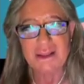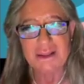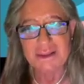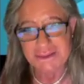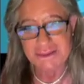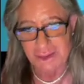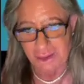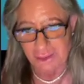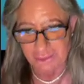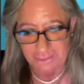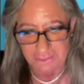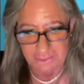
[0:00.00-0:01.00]

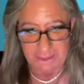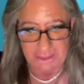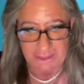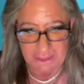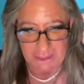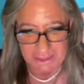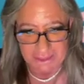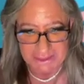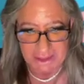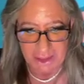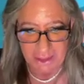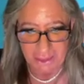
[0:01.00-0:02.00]
So you just
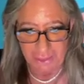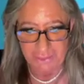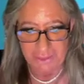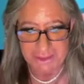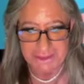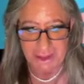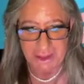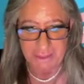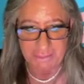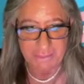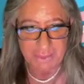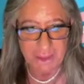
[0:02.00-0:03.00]
can't go to the
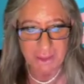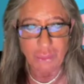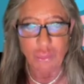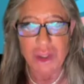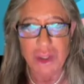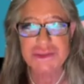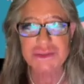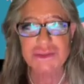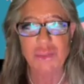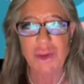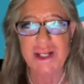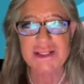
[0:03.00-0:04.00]
gym once or
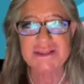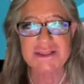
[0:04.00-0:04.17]
twice.